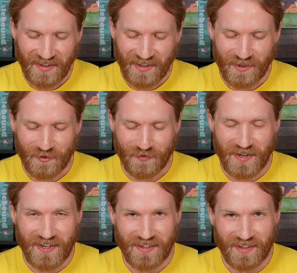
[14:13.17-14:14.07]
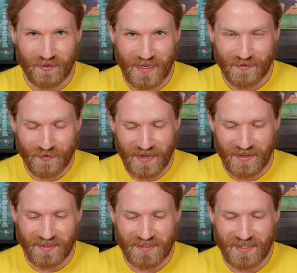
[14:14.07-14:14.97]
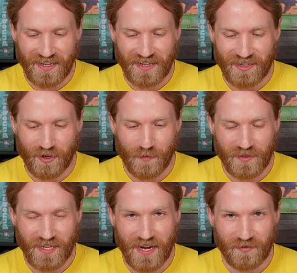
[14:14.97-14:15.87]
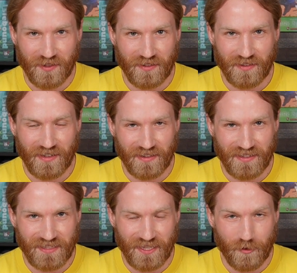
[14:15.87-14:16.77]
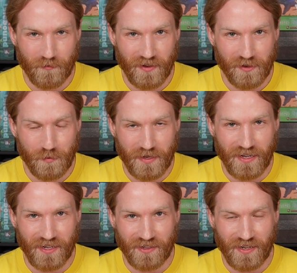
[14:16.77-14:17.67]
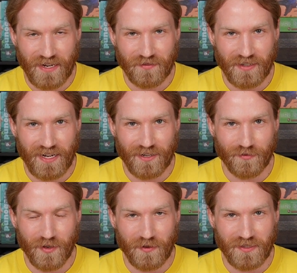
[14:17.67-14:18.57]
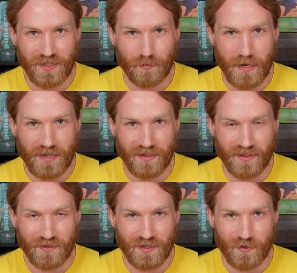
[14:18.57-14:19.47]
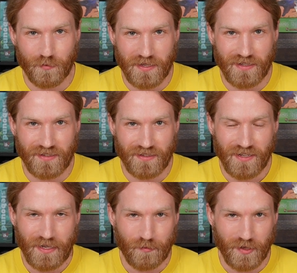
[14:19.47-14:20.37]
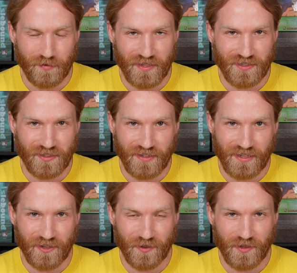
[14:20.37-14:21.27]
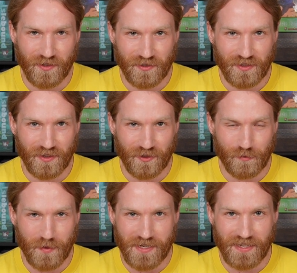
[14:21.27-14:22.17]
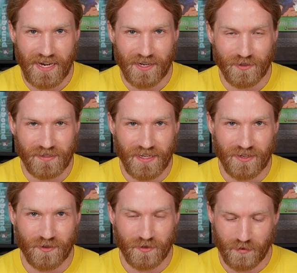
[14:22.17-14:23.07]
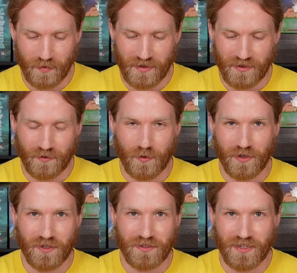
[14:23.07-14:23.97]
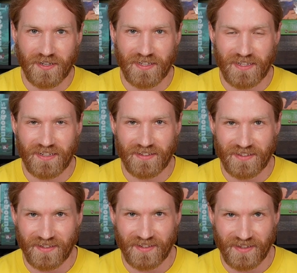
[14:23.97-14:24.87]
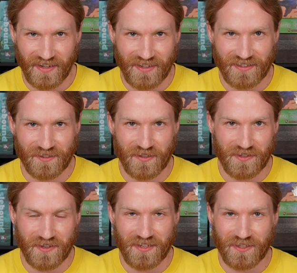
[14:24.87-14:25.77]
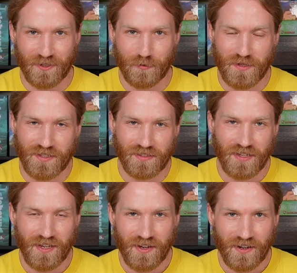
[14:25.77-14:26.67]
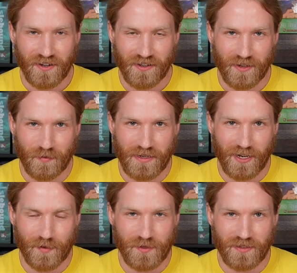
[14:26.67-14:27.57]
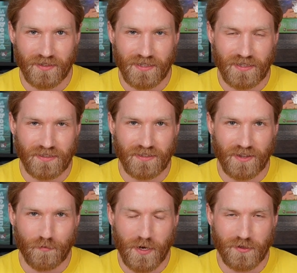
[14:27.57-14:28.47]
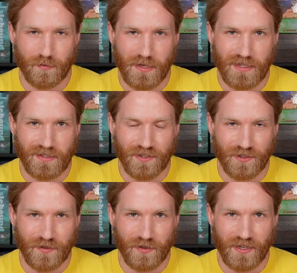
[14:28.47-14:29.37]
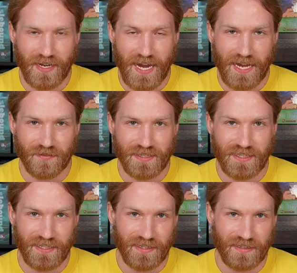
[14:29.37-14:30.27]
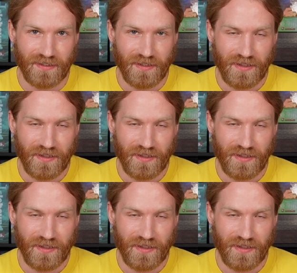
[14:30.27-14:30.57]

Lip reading: You'll find that what I've found is that you almost have to, at least in the very beginning, you have to kind of focus on making those new bees. But eventually, all those bee tiles that you spent your workers on to get so that you could get new bees are going to be obsolete, because the most bees that you're ever going to have is 10.